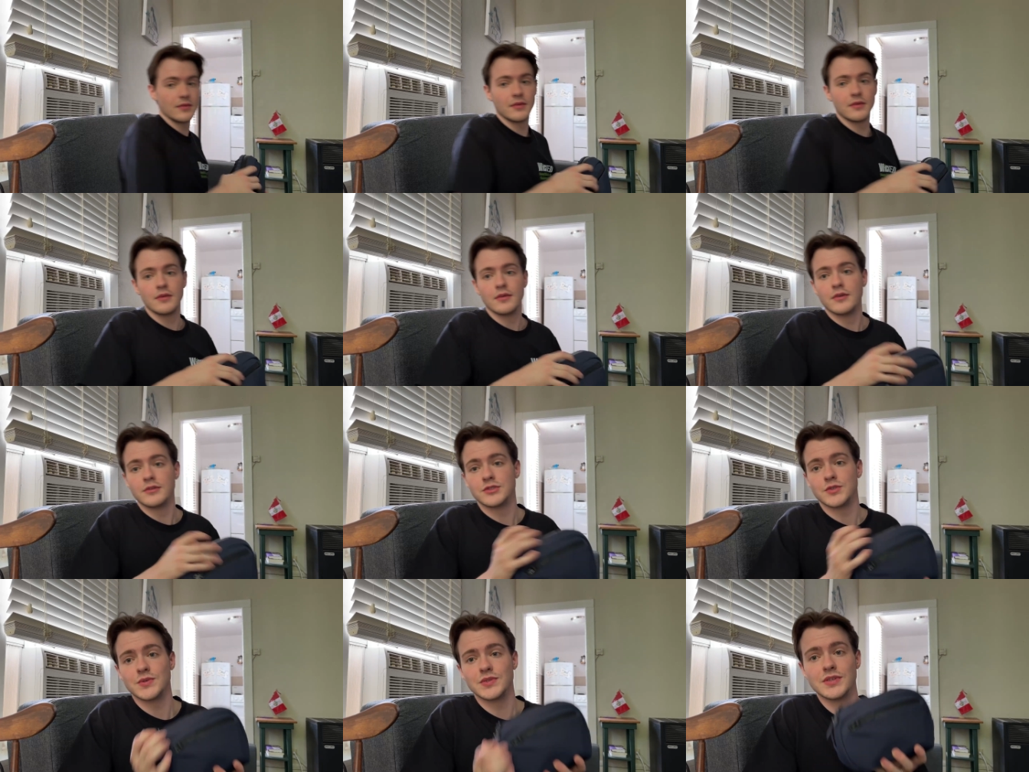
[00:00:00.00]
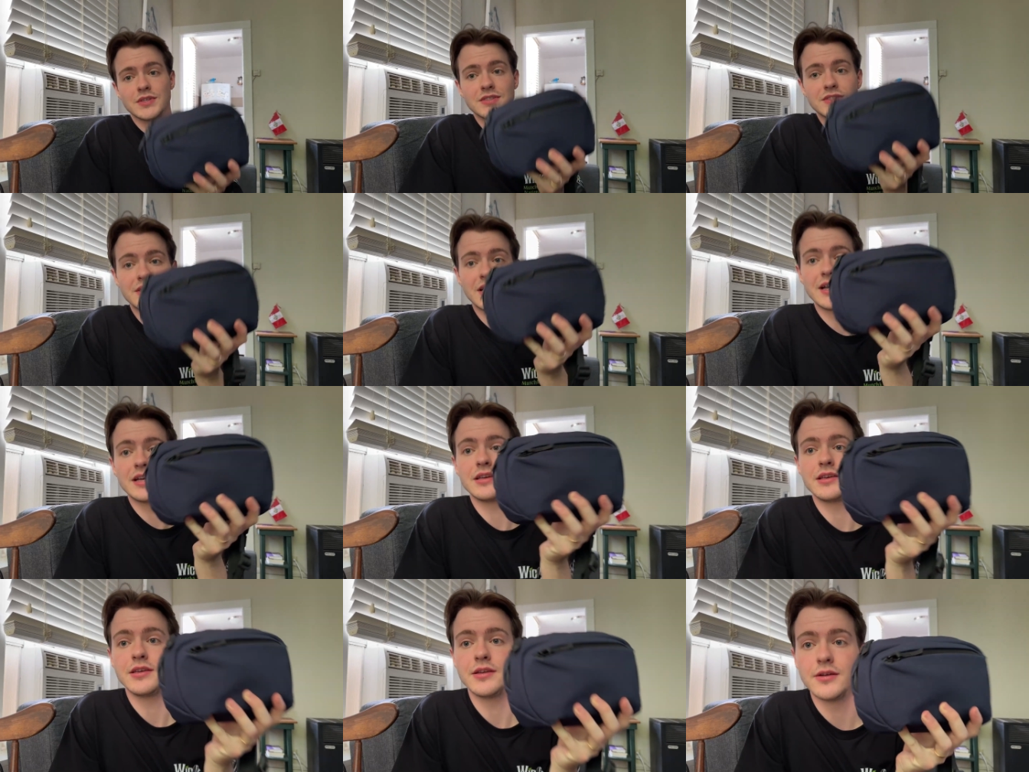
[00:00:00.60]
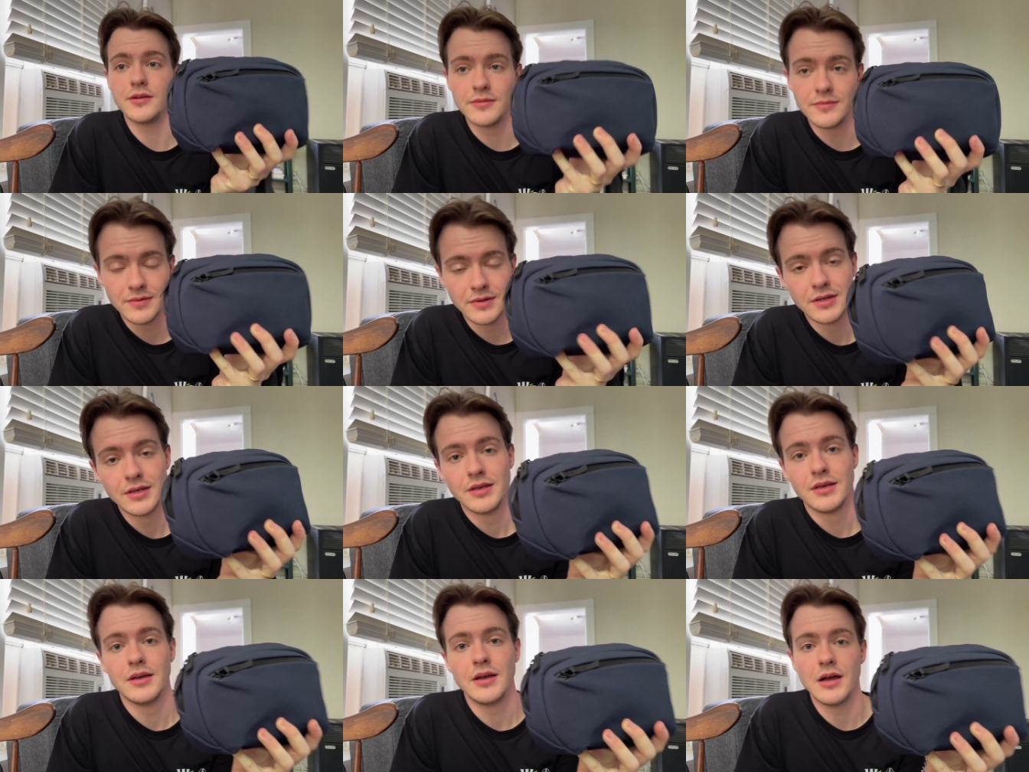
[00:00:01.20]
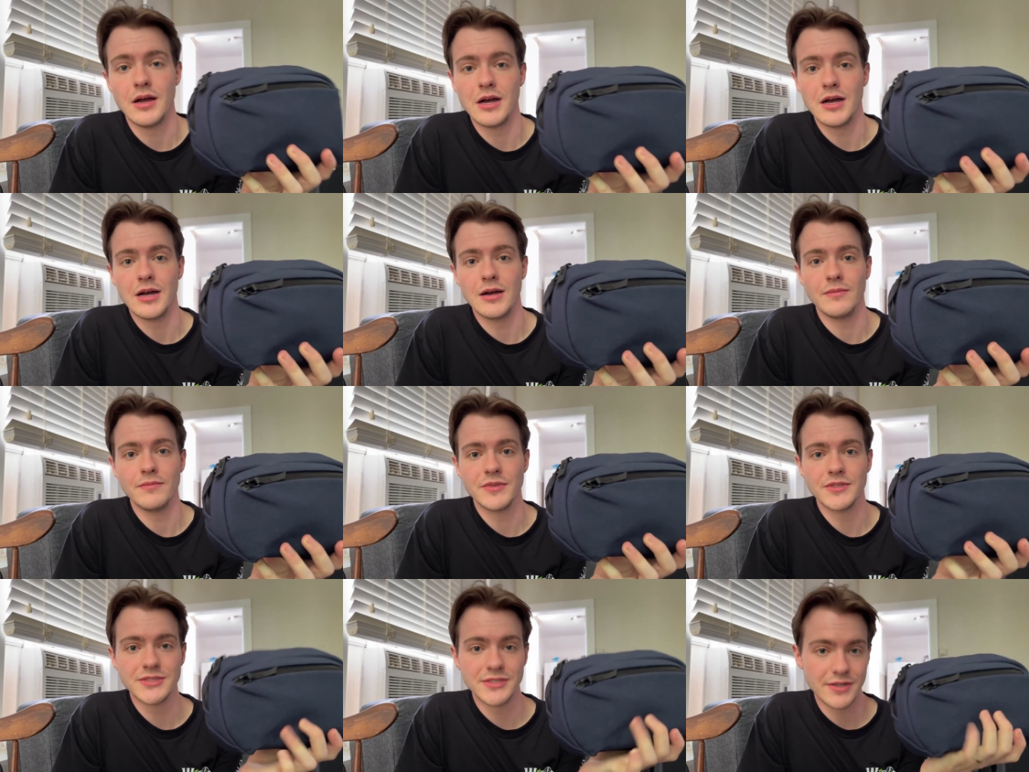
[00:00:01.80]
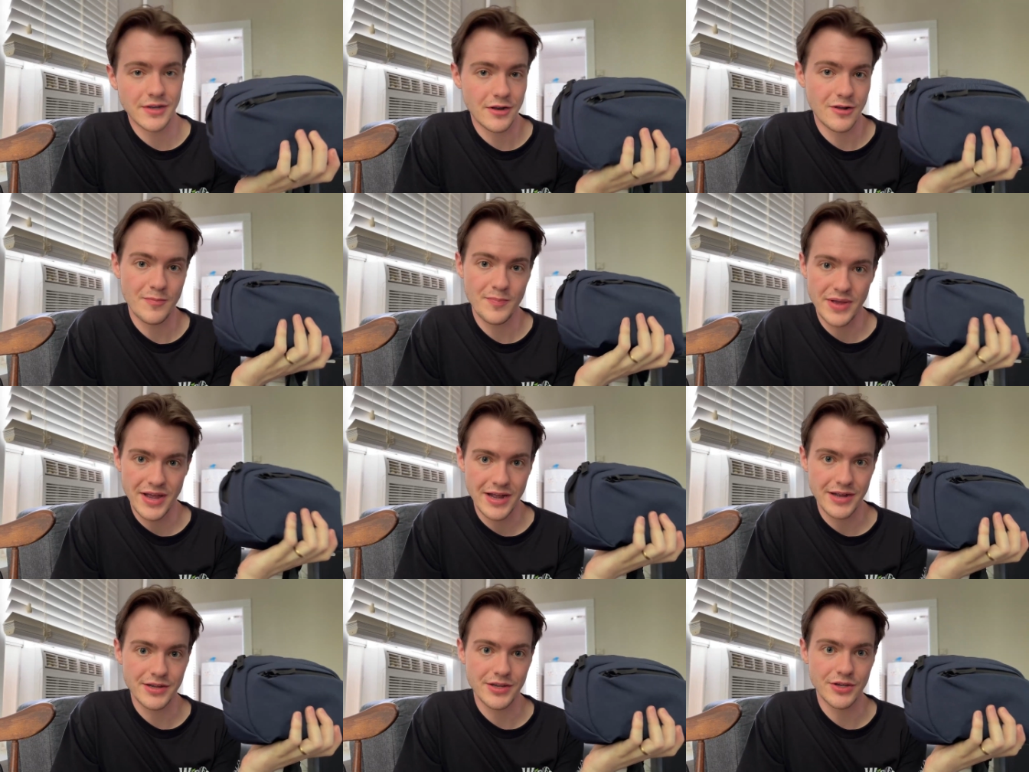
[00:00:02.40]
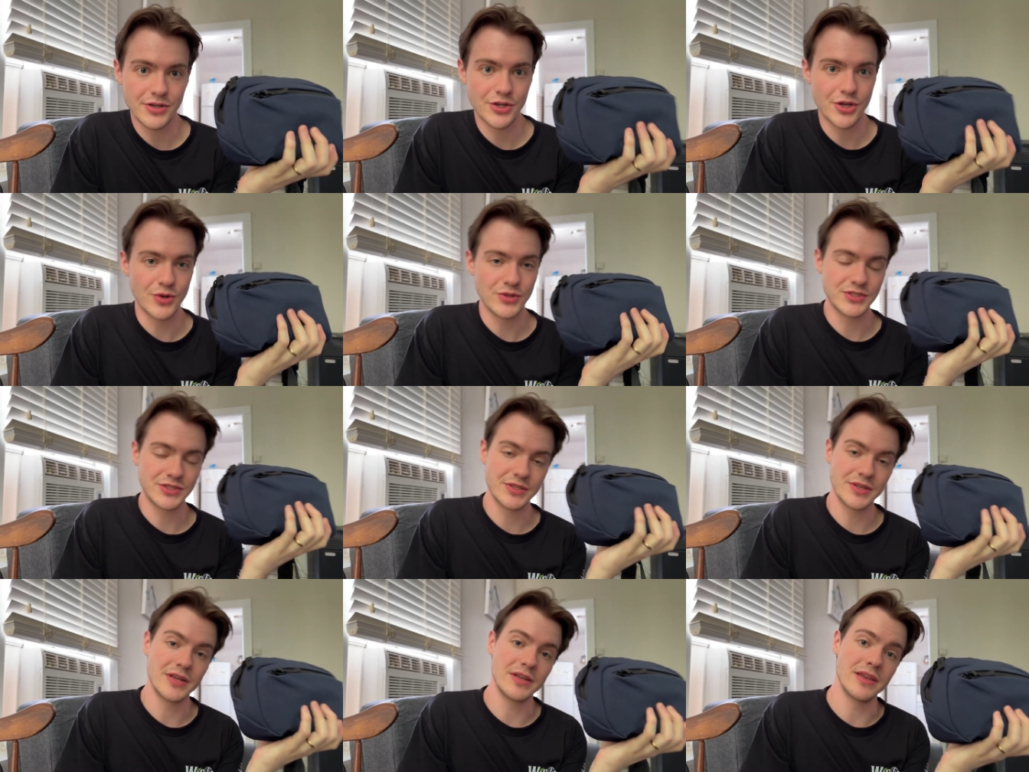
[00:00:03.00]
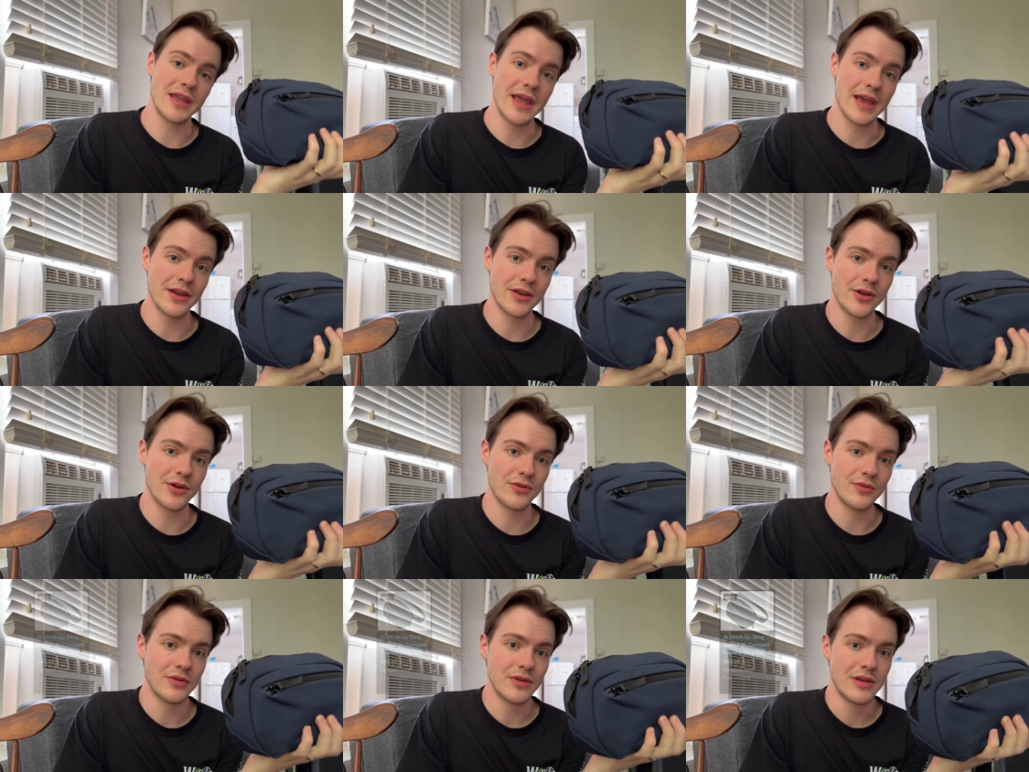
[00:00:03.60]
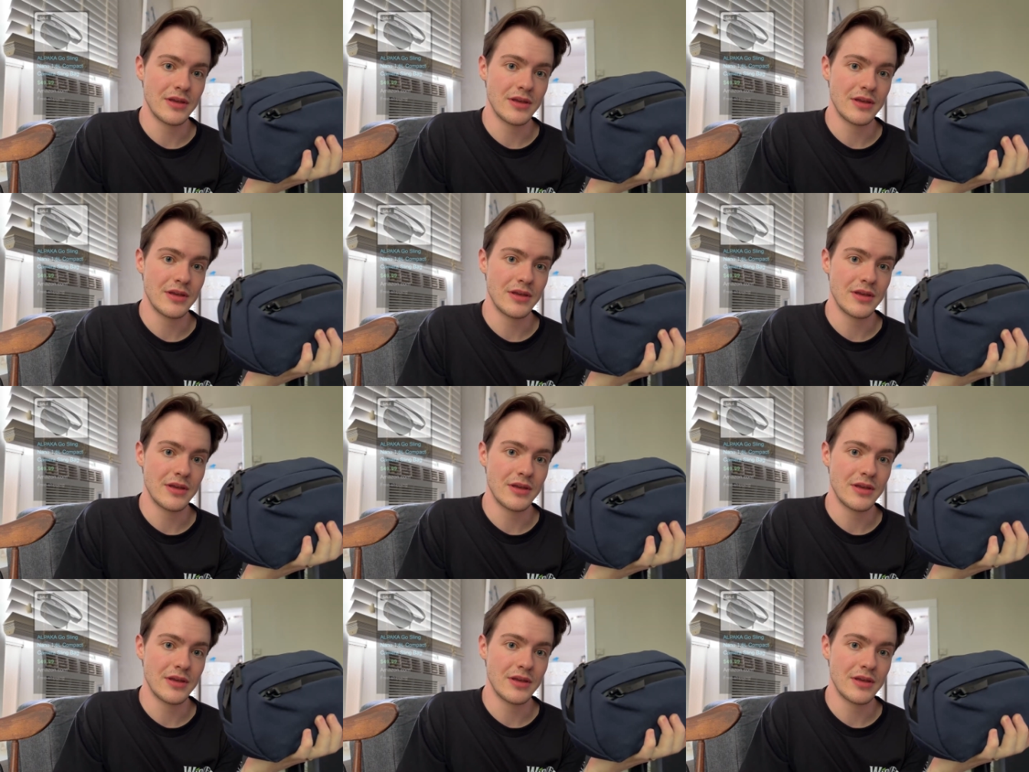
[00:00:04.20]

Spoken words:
so this guy here. This is an Alpaca Ghostling Nano.